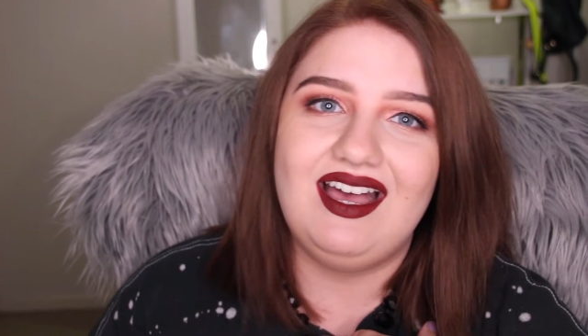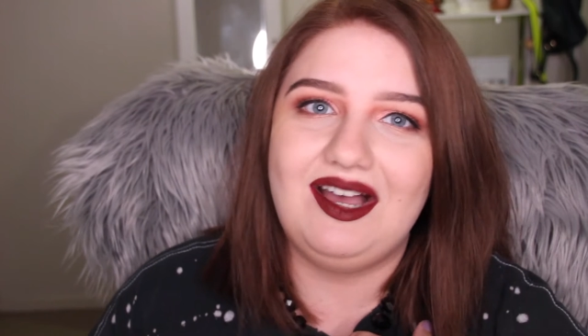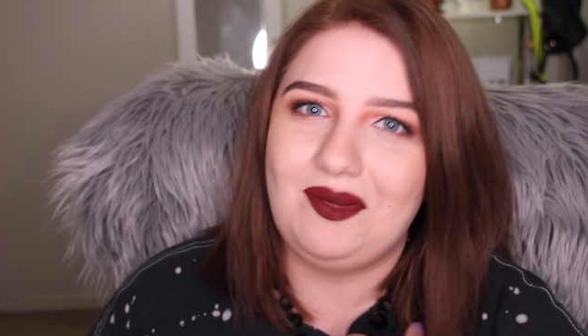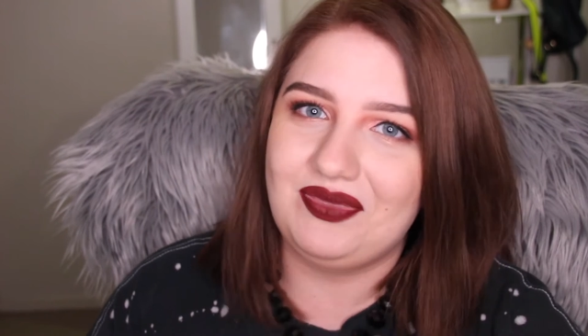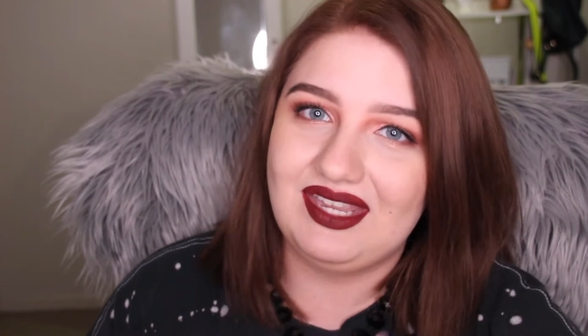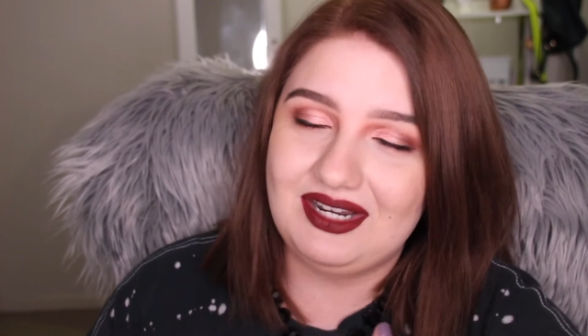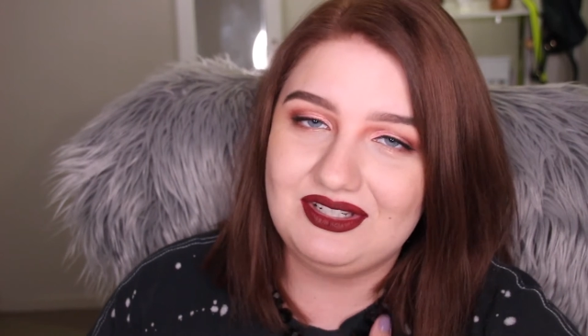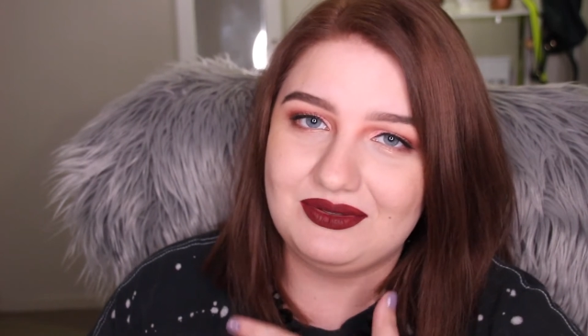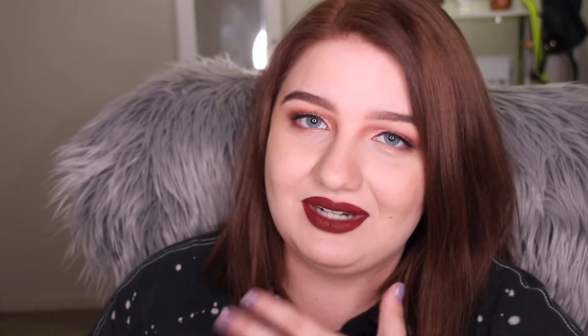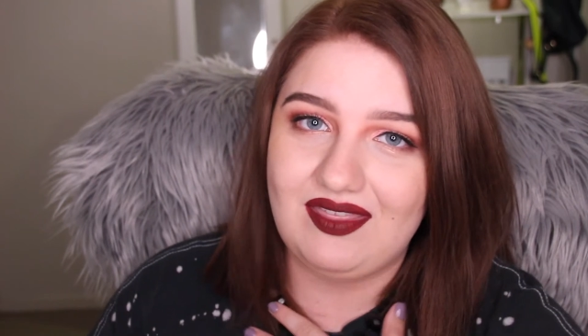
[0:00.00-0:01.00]
And I
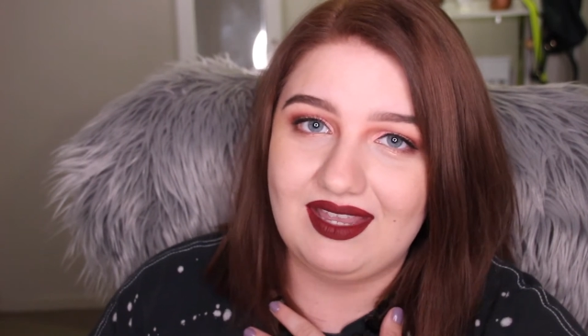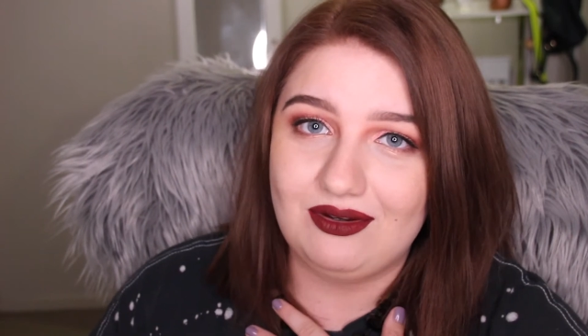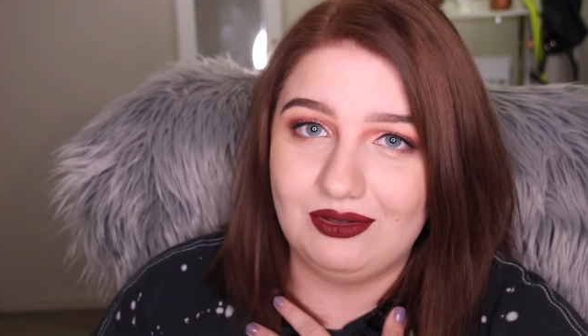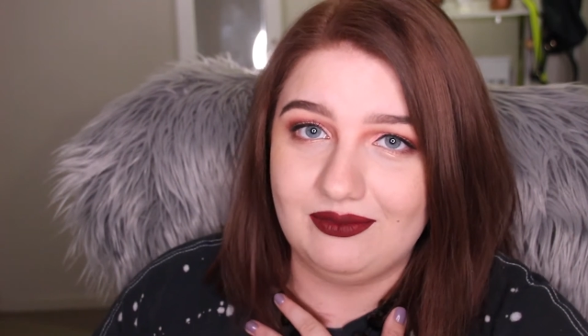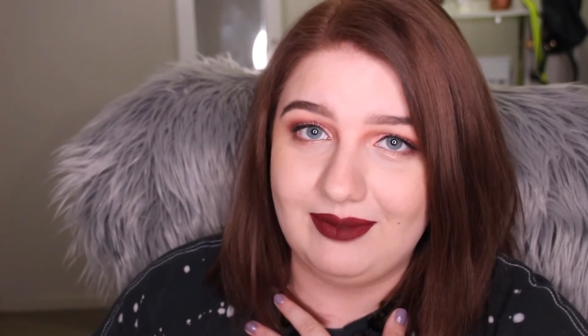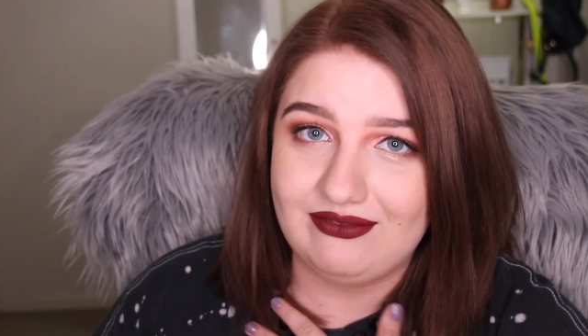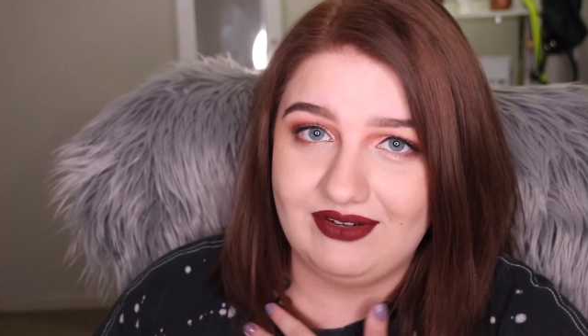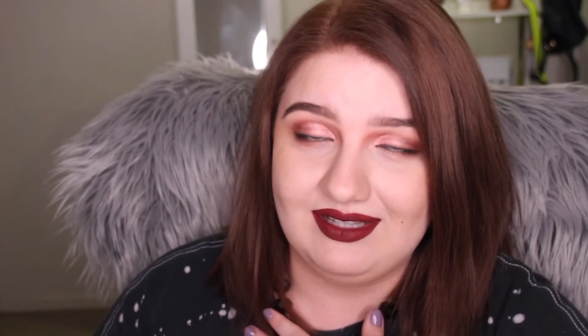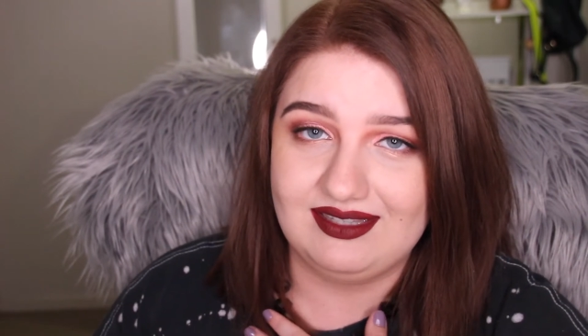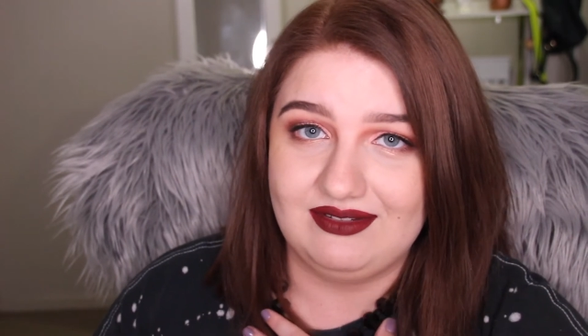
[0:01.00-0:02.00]
do want to thank all of my
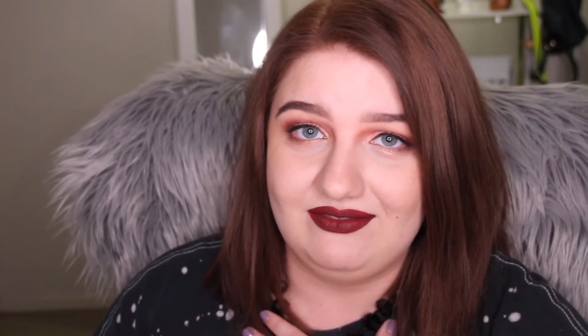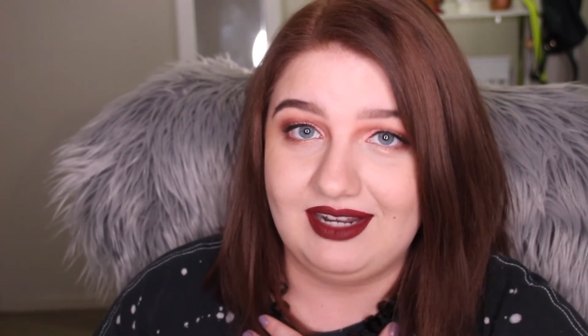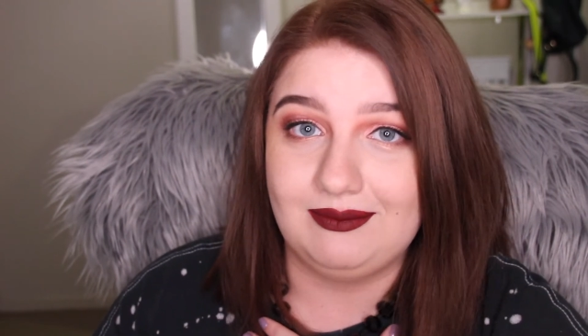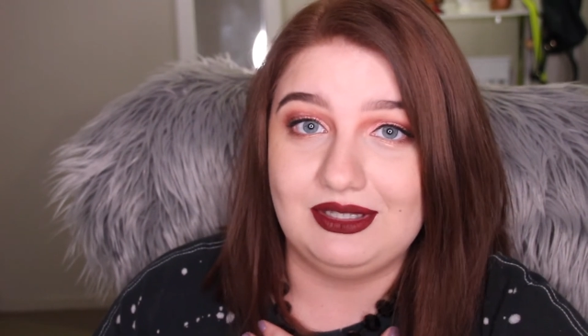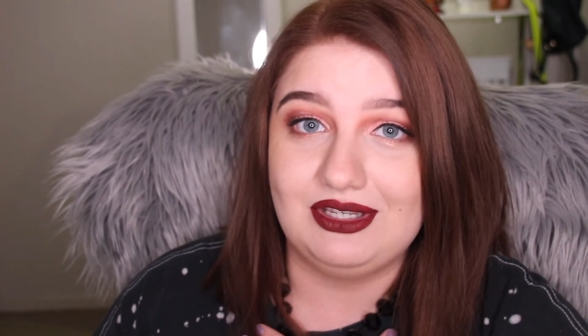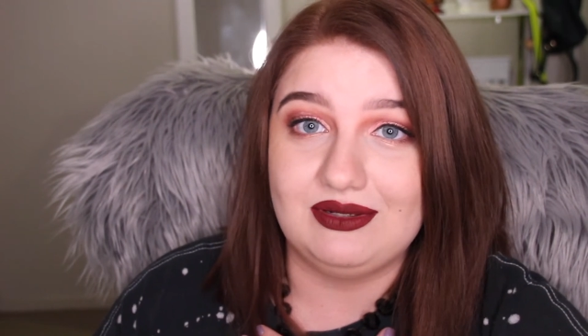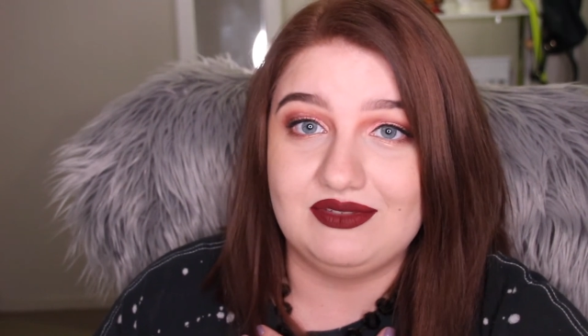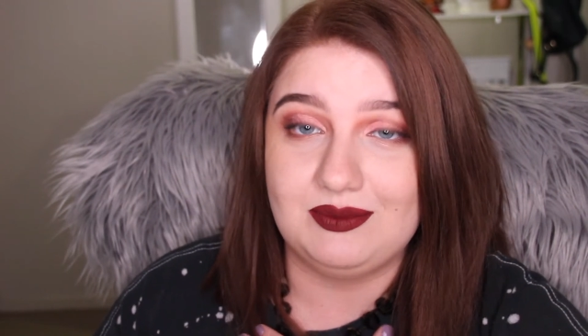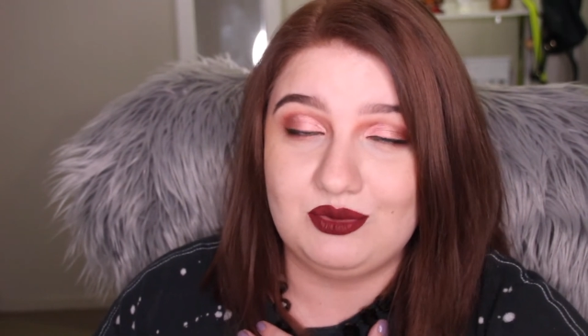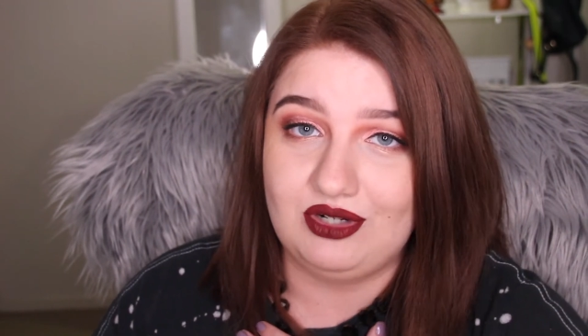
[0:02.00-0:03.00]
friends and family who have
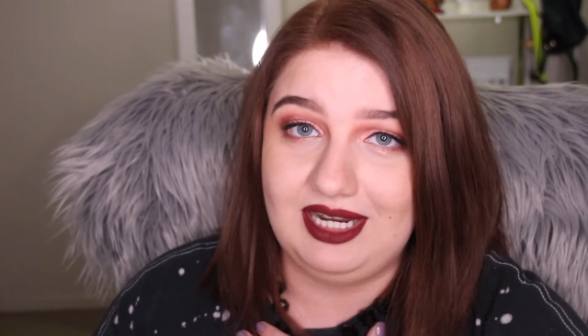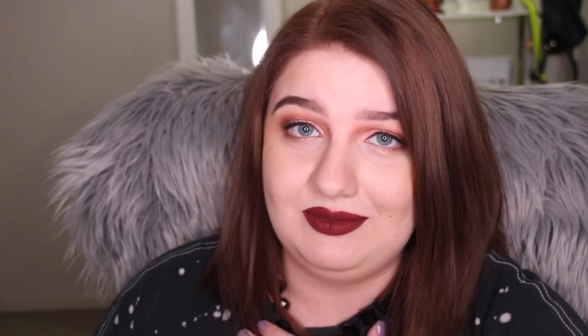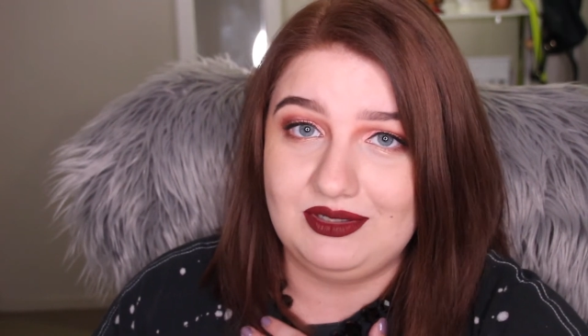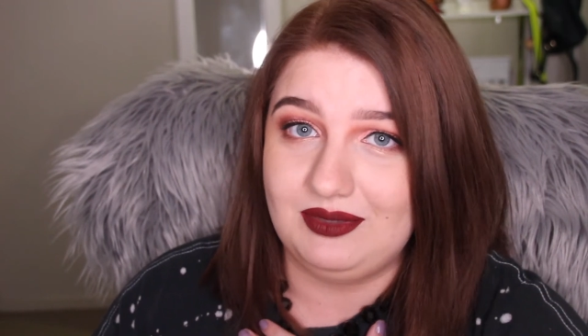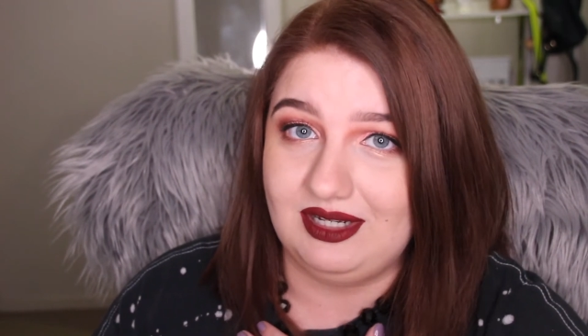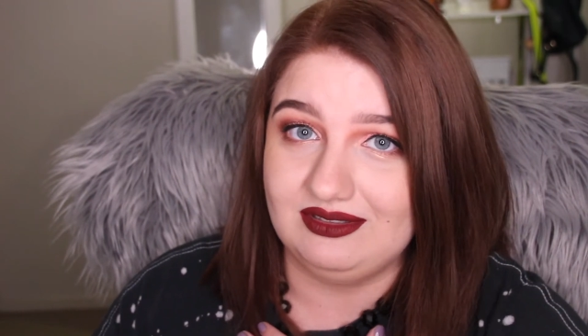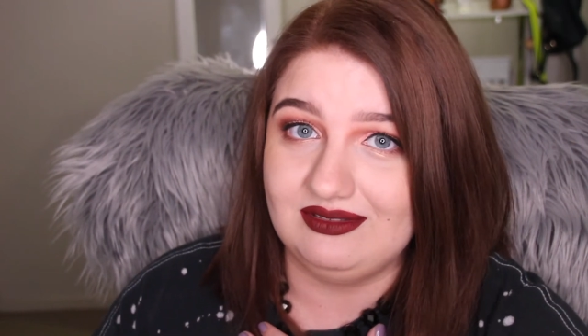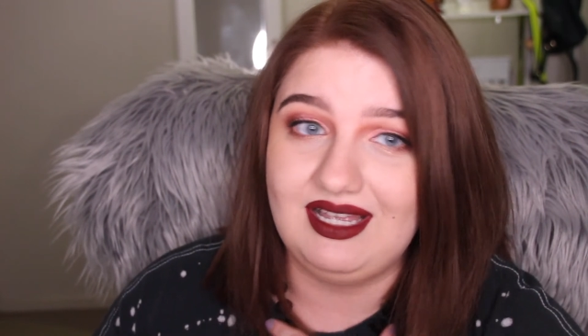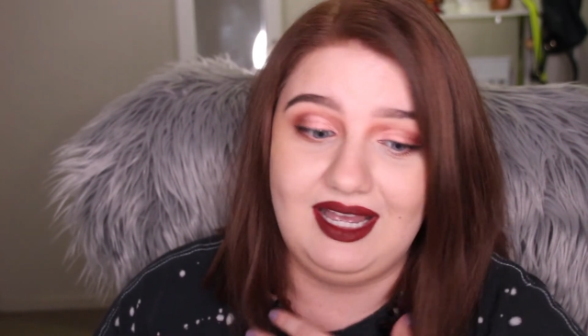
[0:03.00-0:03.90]
subscribed as well,